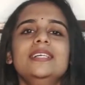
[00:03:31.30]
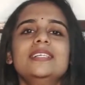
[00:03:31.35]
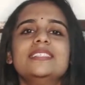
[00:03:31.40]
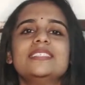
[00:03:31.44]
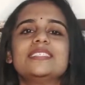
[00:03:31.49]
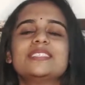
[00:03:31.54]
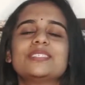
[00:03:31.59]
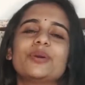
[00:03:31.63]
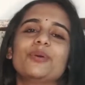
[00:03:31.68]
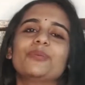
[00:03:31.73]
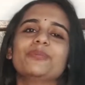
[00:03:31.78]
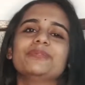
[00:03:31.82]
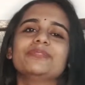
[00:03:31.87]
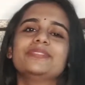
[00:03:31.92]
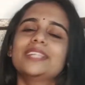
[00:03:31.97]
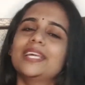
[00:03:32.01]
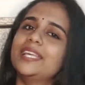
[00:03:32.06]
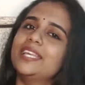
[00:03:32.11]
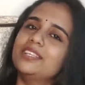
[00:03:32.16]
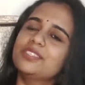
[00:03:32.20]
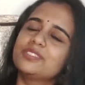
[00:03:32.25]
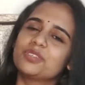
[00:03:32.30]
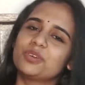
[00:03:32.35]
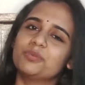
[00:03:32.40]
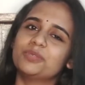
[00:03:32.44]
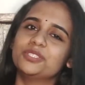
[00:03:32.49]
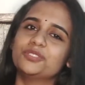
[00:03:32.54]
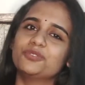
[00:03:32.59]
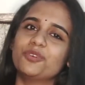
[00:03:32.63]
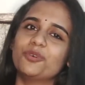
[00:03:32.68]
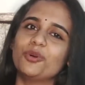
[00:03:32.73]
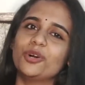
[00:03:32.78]
So thank you so
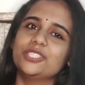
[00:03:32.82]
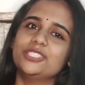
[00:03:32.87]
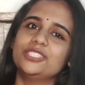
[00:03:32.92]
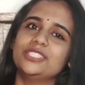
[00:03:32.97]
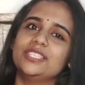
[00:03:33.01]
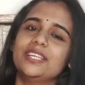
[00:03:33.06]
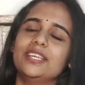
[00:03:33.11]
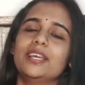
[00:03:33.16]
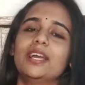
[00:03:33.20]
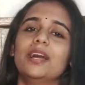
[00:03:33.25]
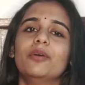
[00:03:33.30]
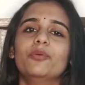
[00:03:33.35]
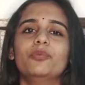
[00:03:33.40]
much for watching.